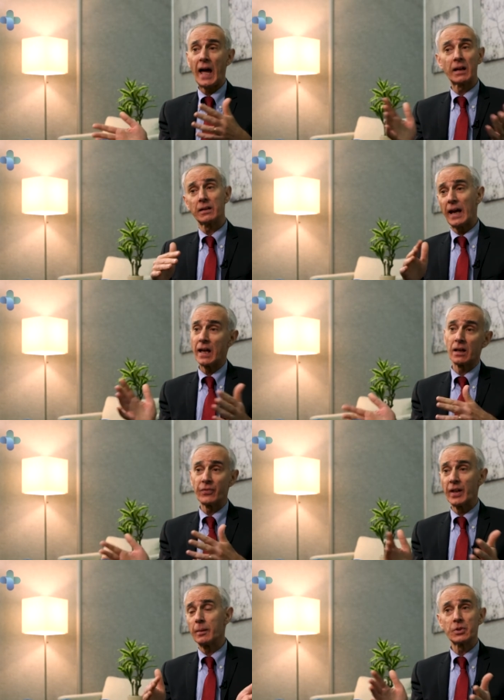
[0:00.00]
and edit
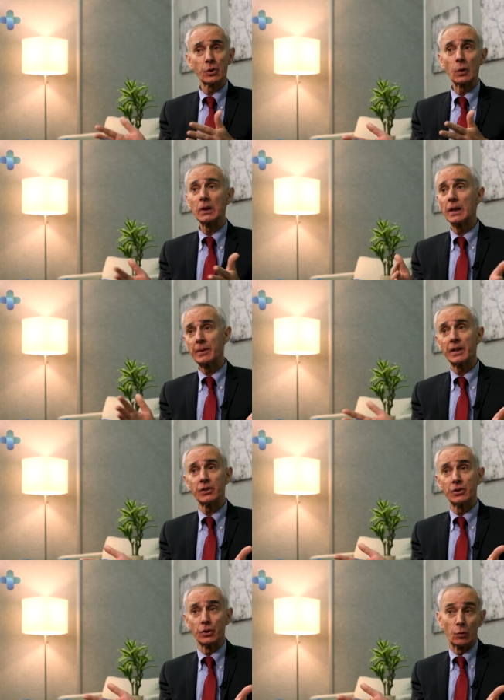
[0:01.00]
them to a
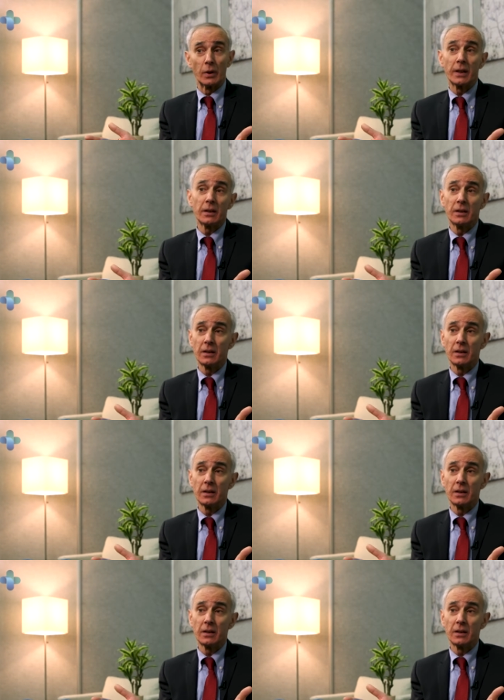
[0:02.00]
limited degree.